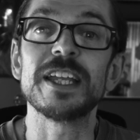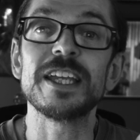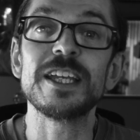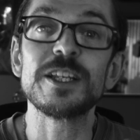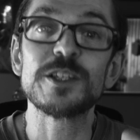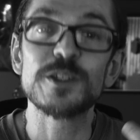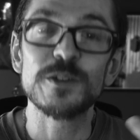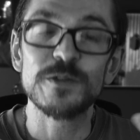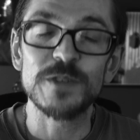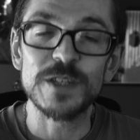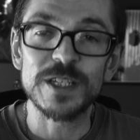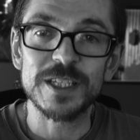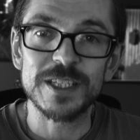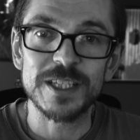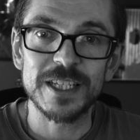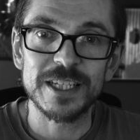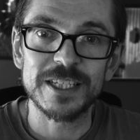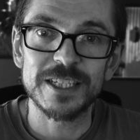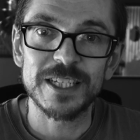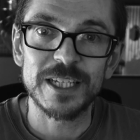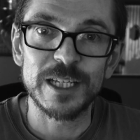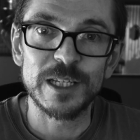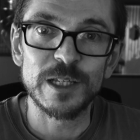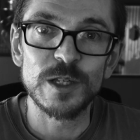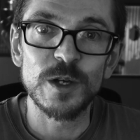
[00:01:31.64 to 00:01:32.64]
each of these things
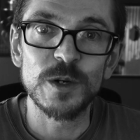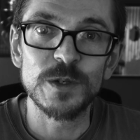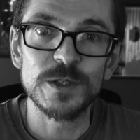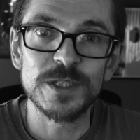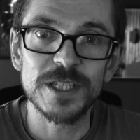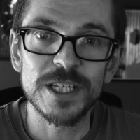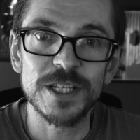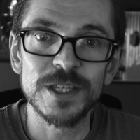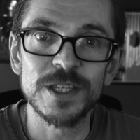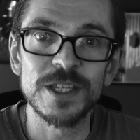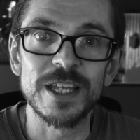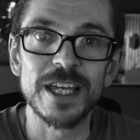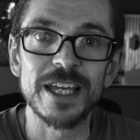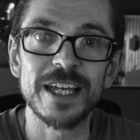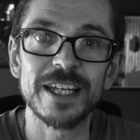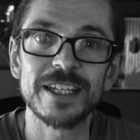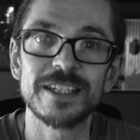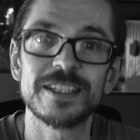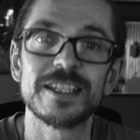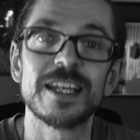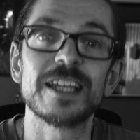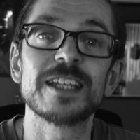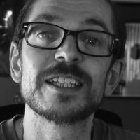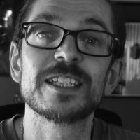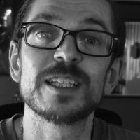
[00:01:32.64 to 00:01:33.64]
that he loads in there
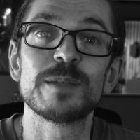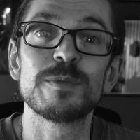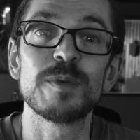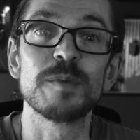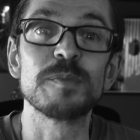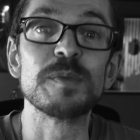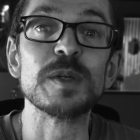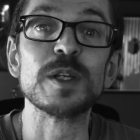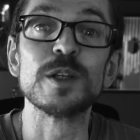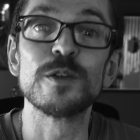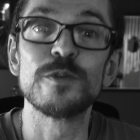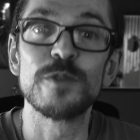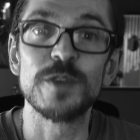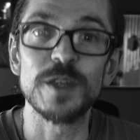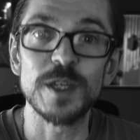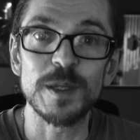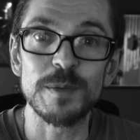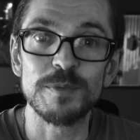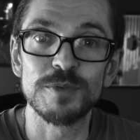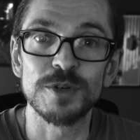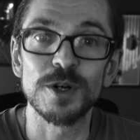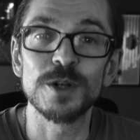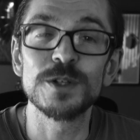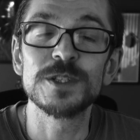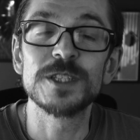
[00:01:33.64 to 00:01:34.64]
takes up a bit of the
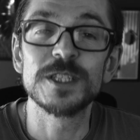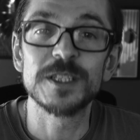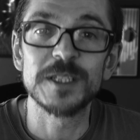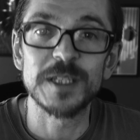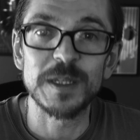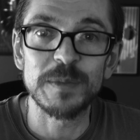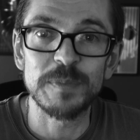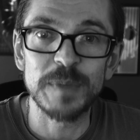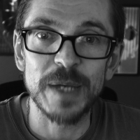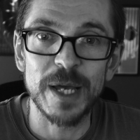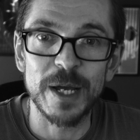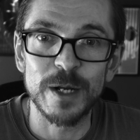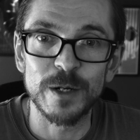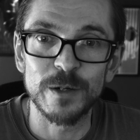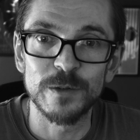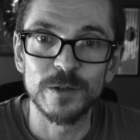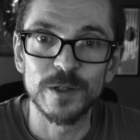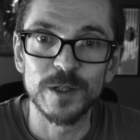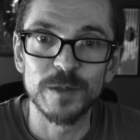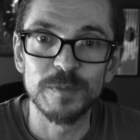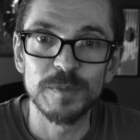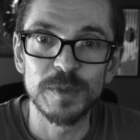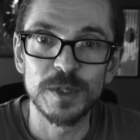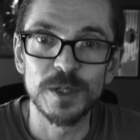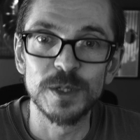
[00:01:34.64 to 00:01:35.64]
processing power of the
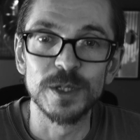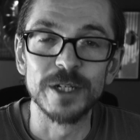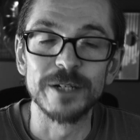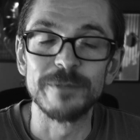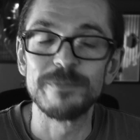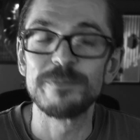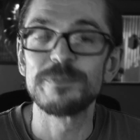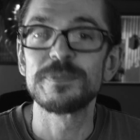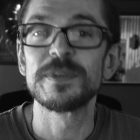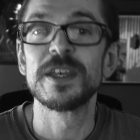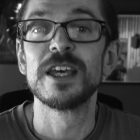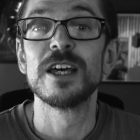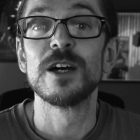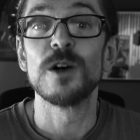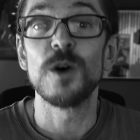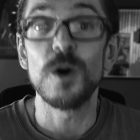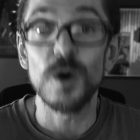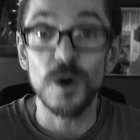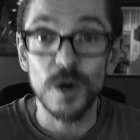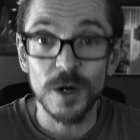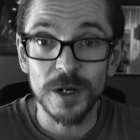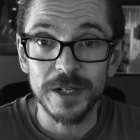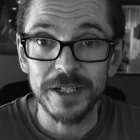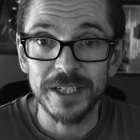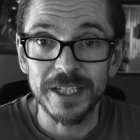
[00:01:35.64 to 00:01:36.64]
computer.
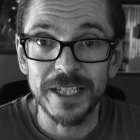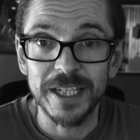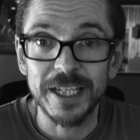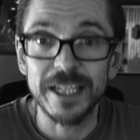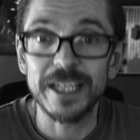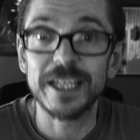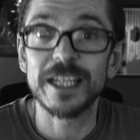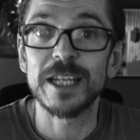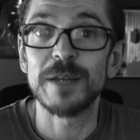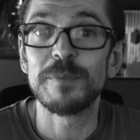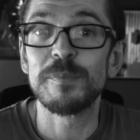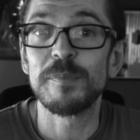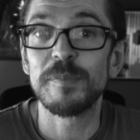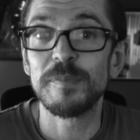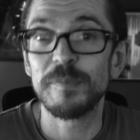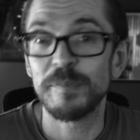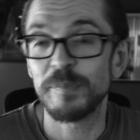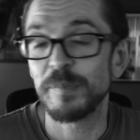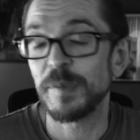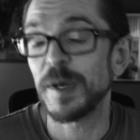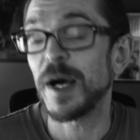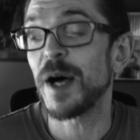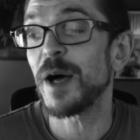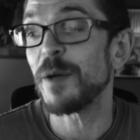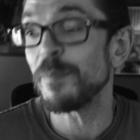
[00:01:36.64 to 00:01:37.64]
Or he can
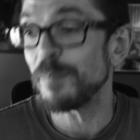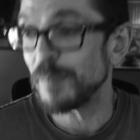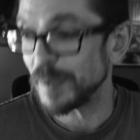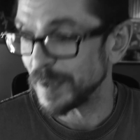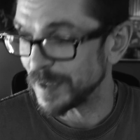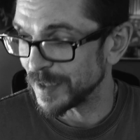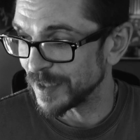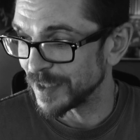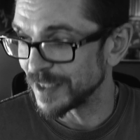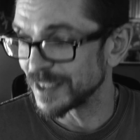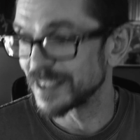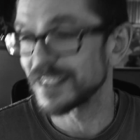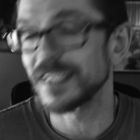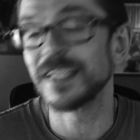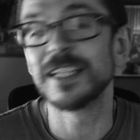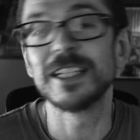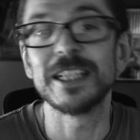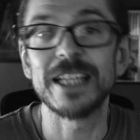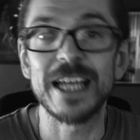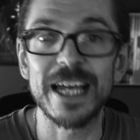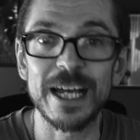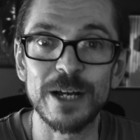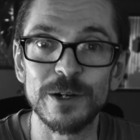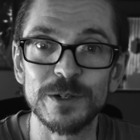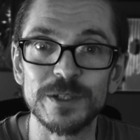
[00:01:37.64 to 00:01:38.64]
pump the
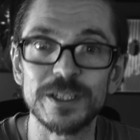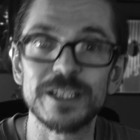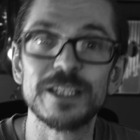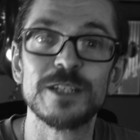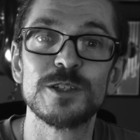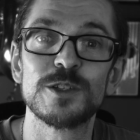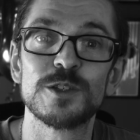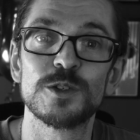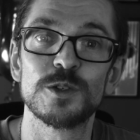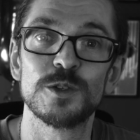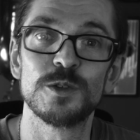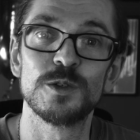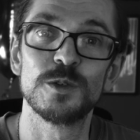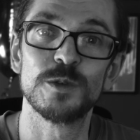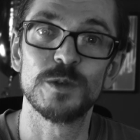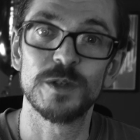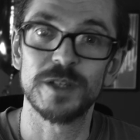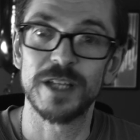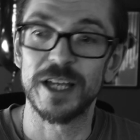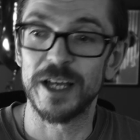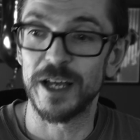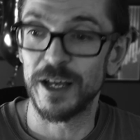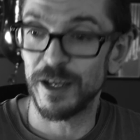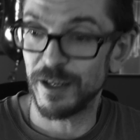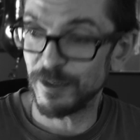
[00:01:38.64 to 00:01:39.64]
signal out into
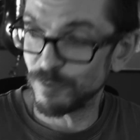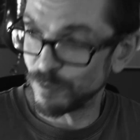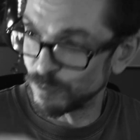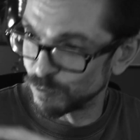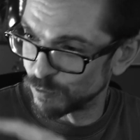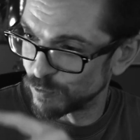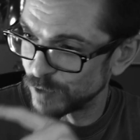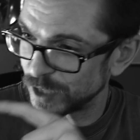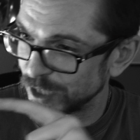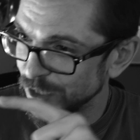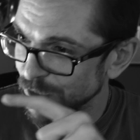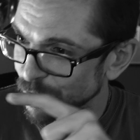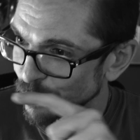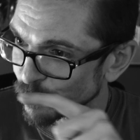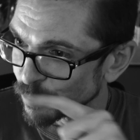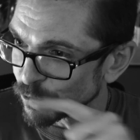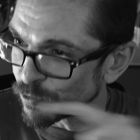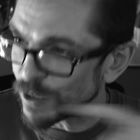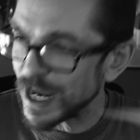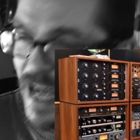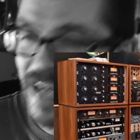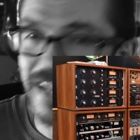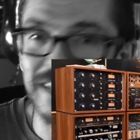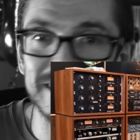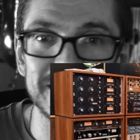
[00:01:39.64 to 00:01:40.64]
real
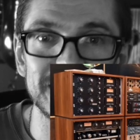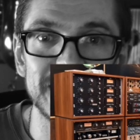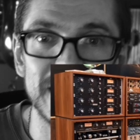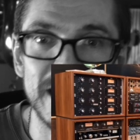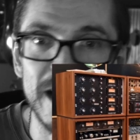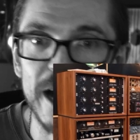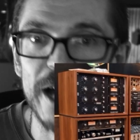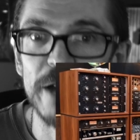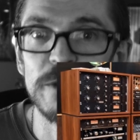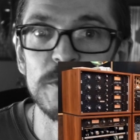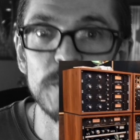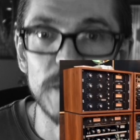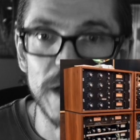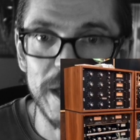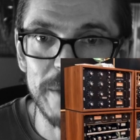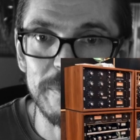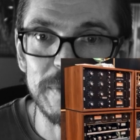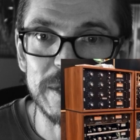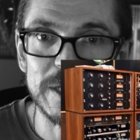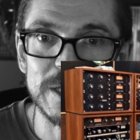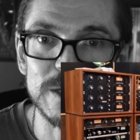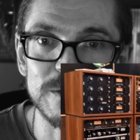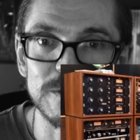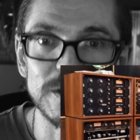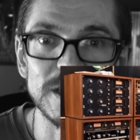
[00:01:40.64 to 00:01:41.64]
racked hardware
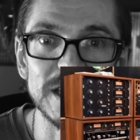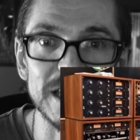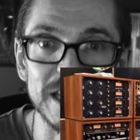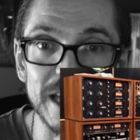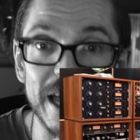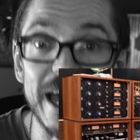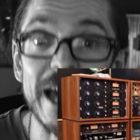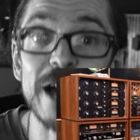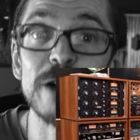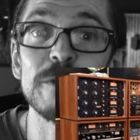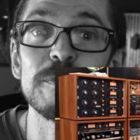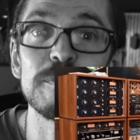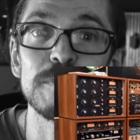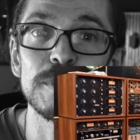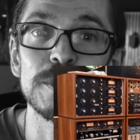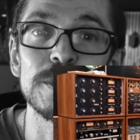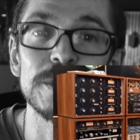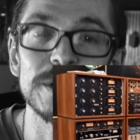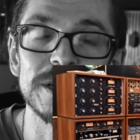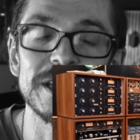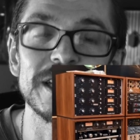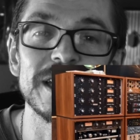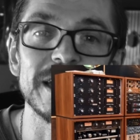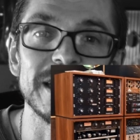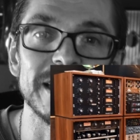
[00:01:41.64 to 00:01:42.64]
bits of gear,
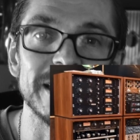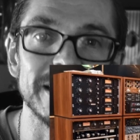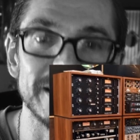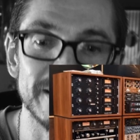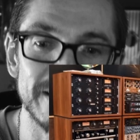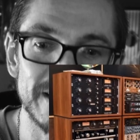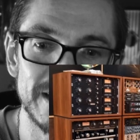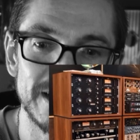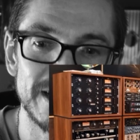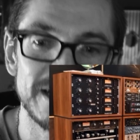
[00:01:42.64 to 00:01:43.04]
outboard gear,